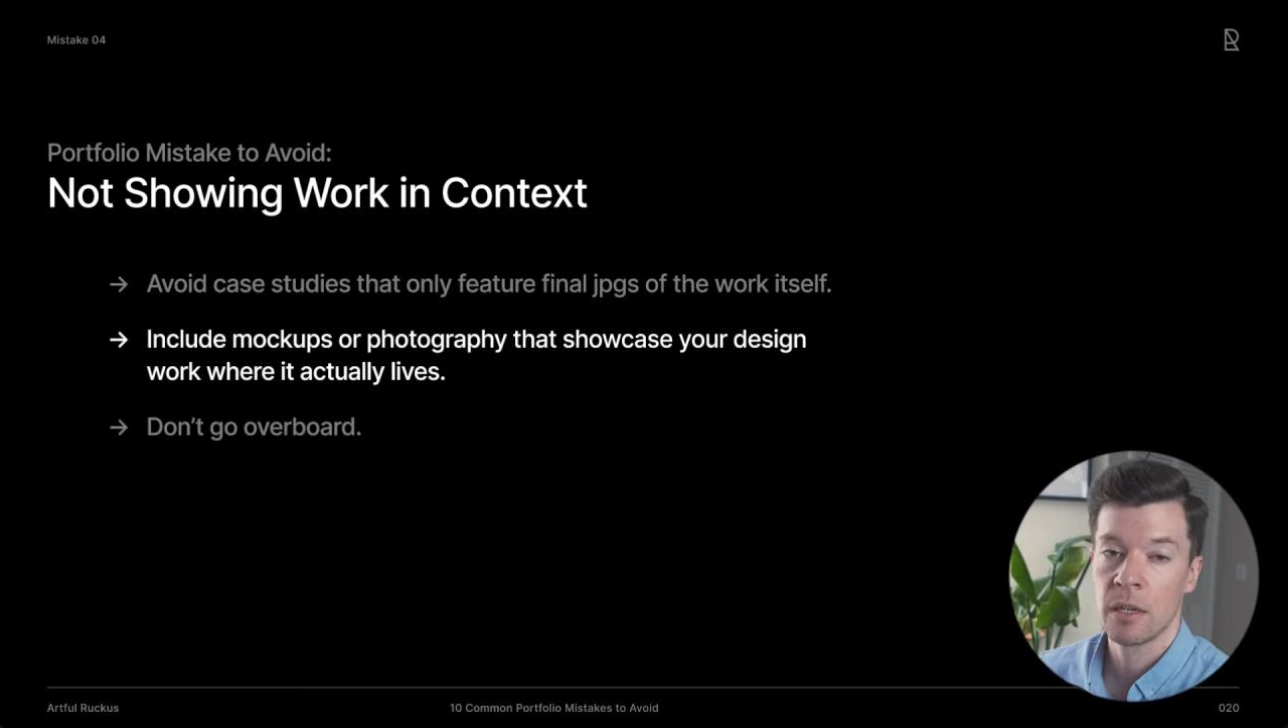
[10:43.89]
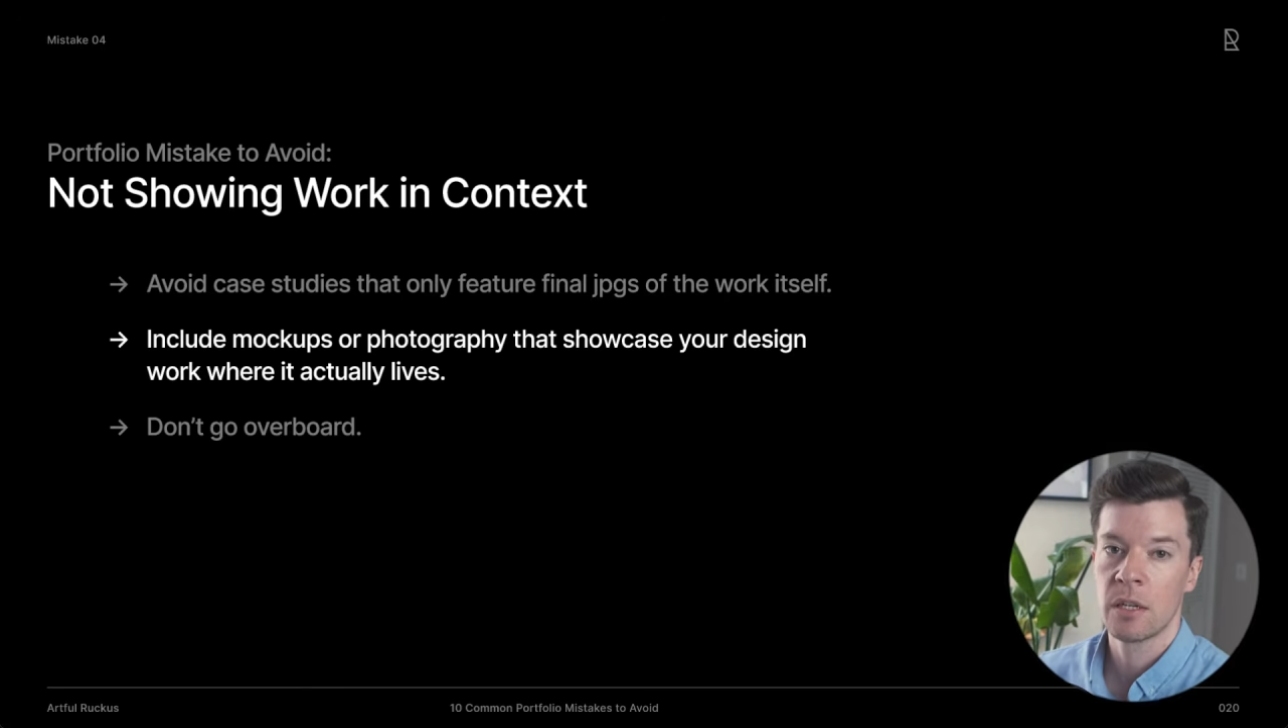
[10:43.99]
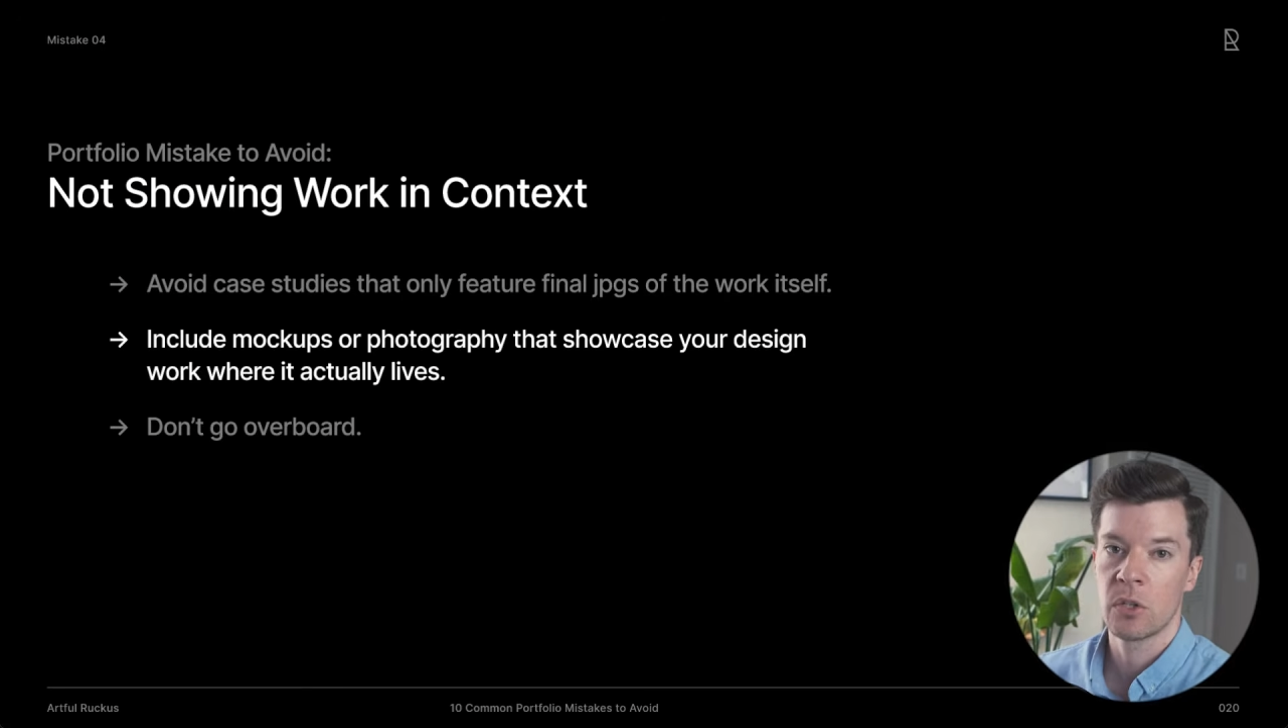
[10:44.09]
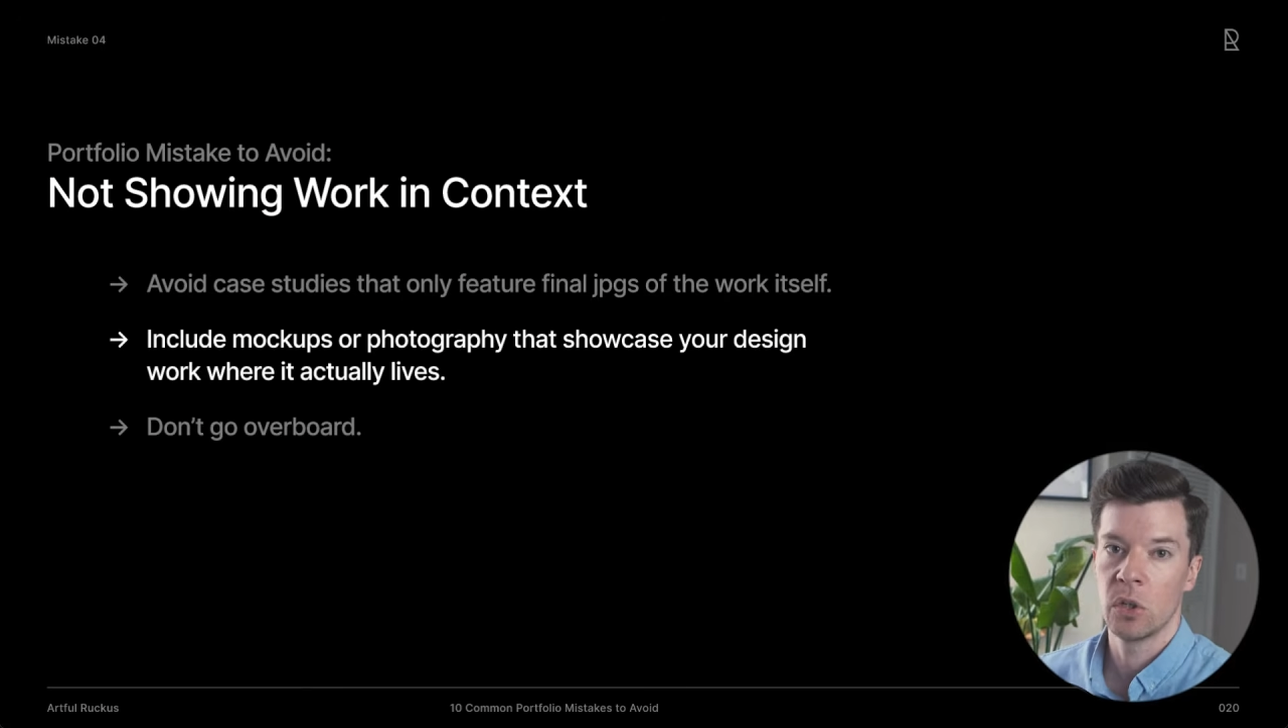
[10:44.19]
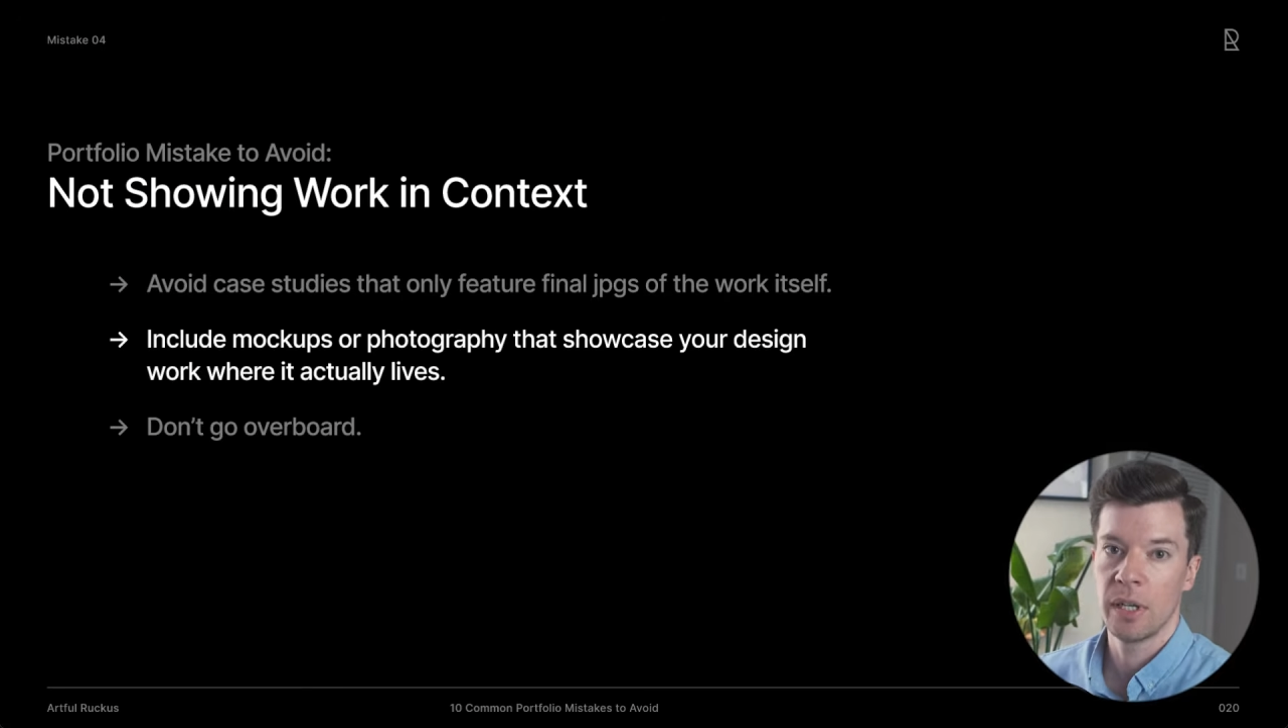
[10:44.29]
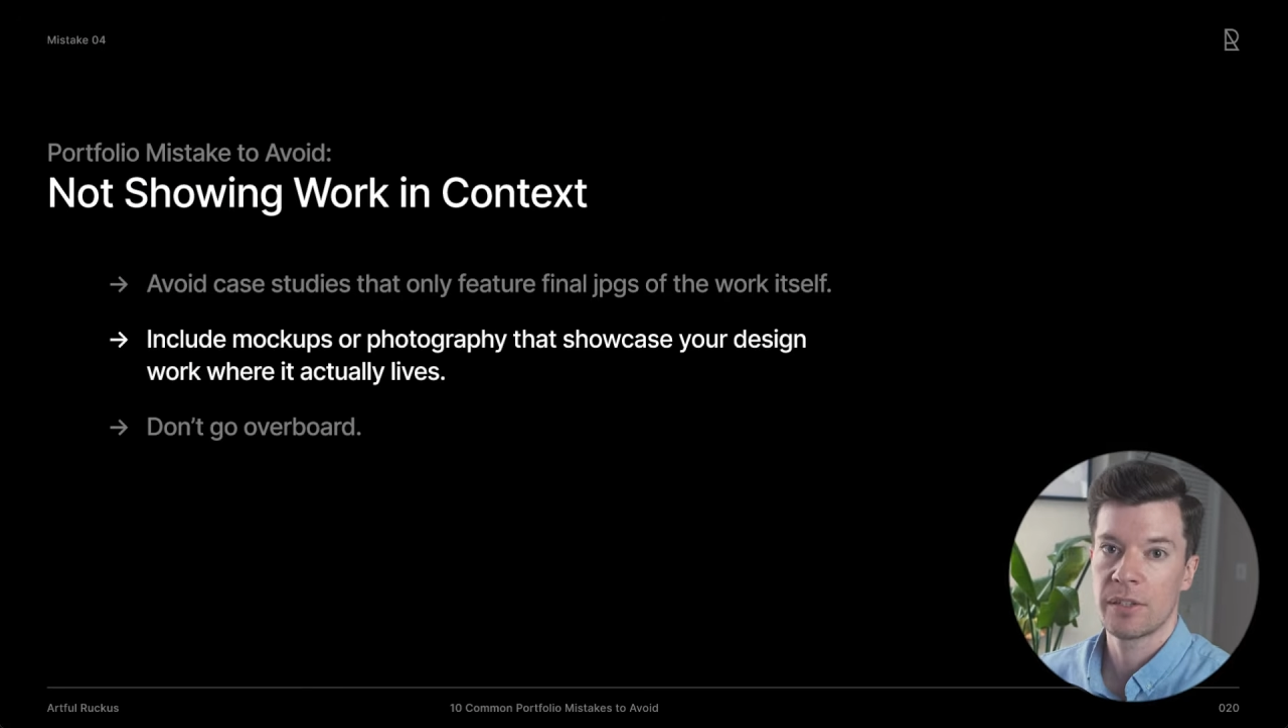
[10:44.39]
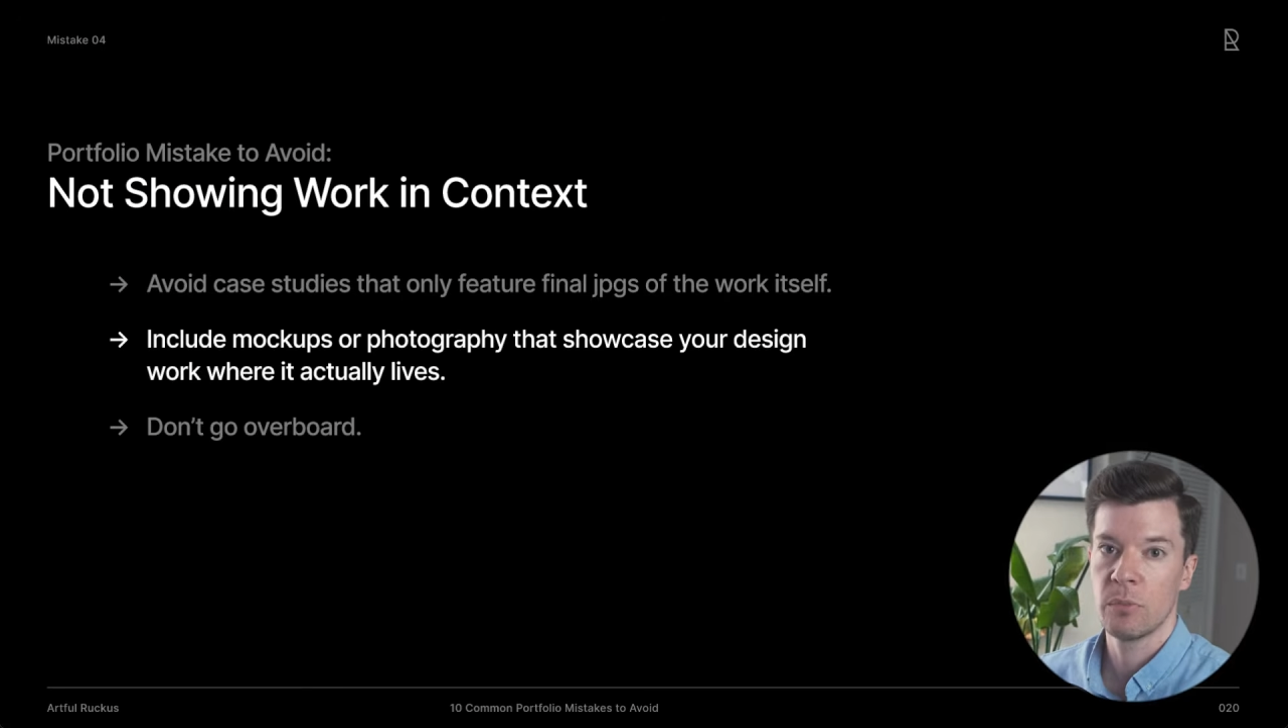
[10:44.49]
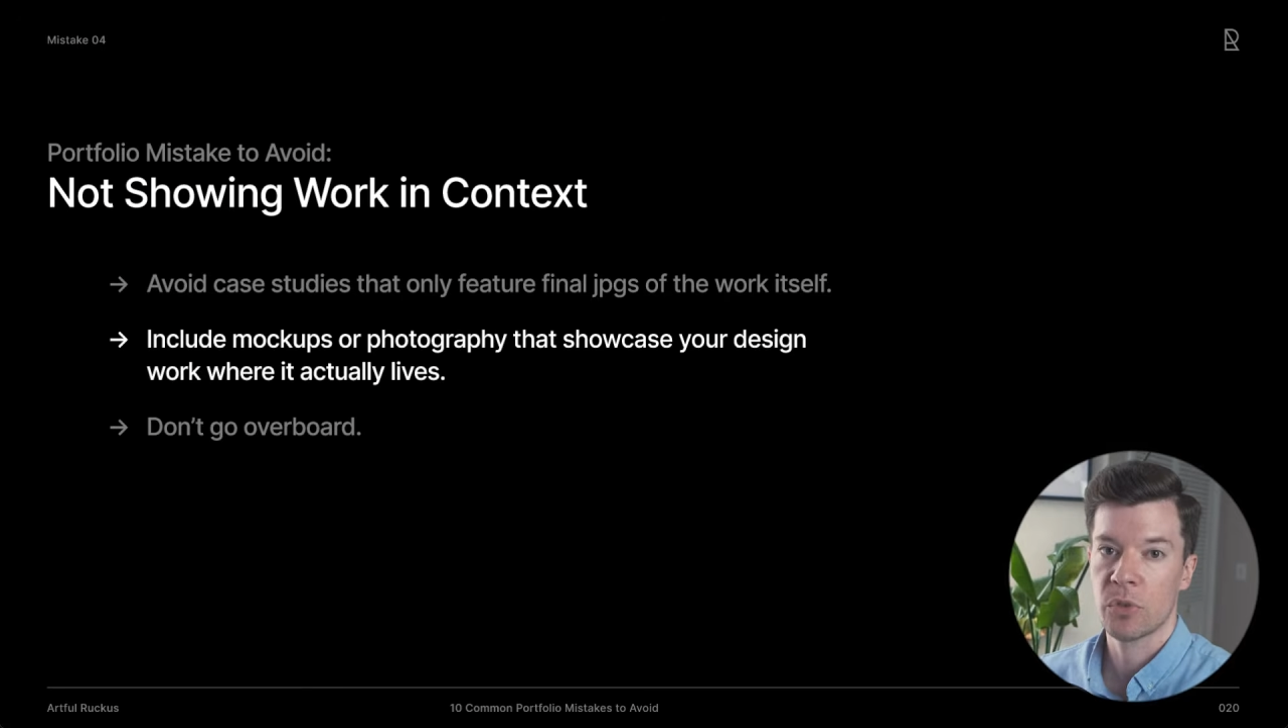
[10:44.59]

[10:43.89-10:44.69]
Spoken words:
So it lets them